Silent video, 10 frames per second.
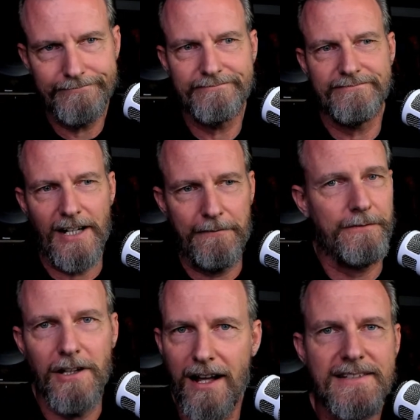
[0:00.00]
a
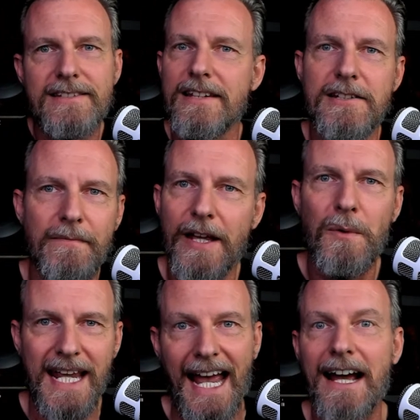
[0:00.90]
flawed system that
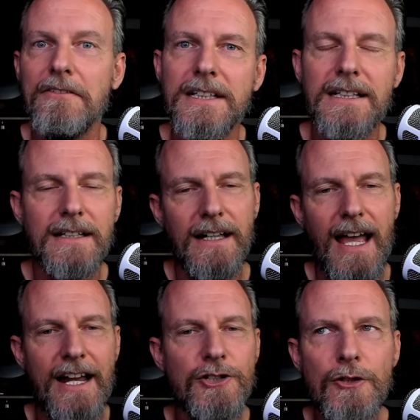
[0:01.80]
we have.
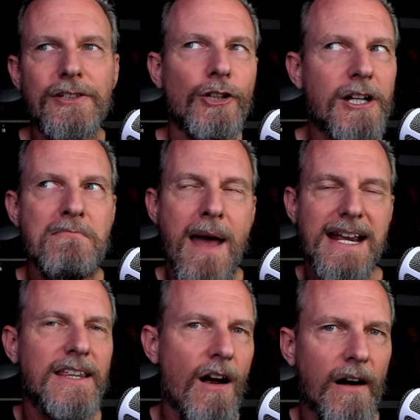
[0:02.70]
And you can make
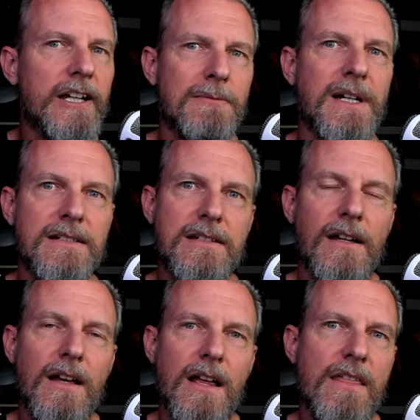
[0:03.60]
the argument
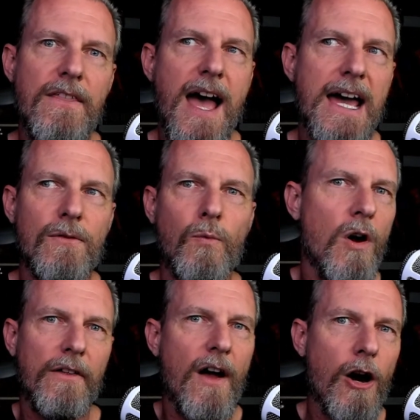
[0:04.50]
that,
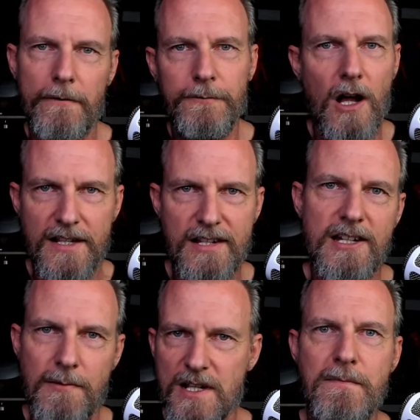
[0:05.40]
well, our flawed
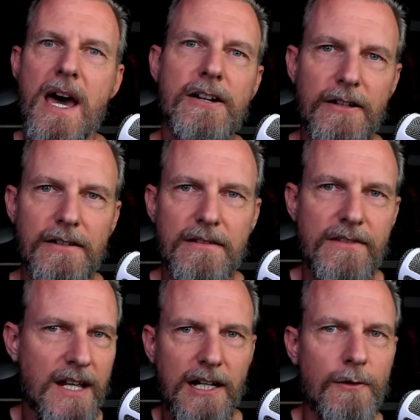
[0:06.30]
system is better
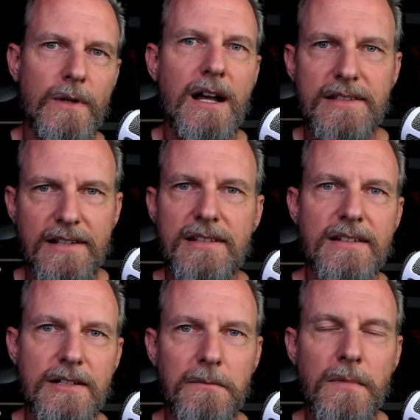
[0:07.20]
than anyone else's
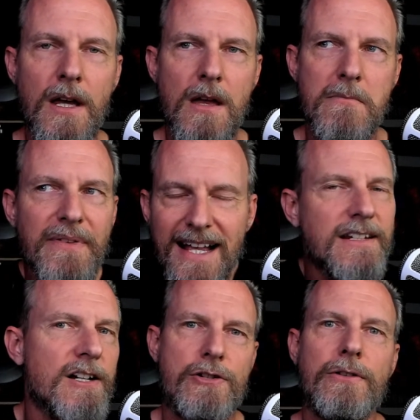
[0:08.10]
system, but that's
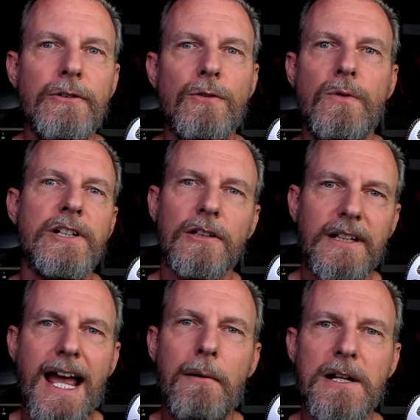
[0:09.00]
not true when you look
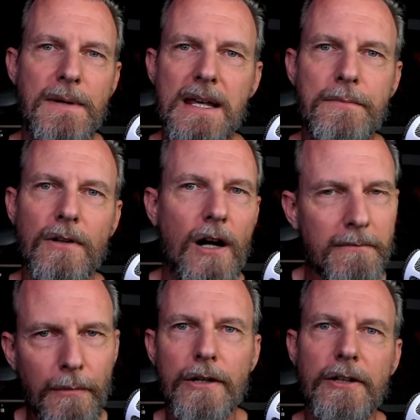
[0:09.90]
at how many people are
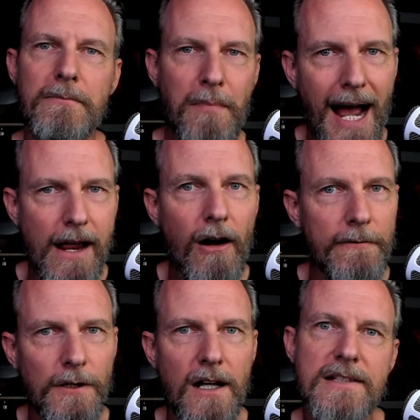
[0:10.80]
murdered by our
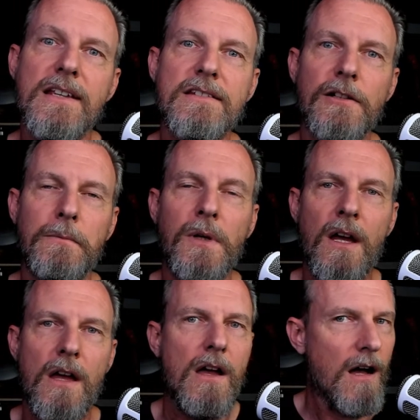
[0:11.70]
flawed system
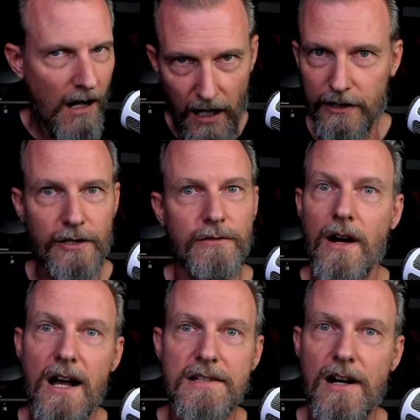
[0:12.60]

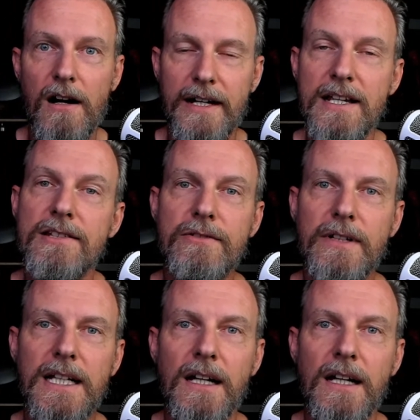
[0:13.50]
across our history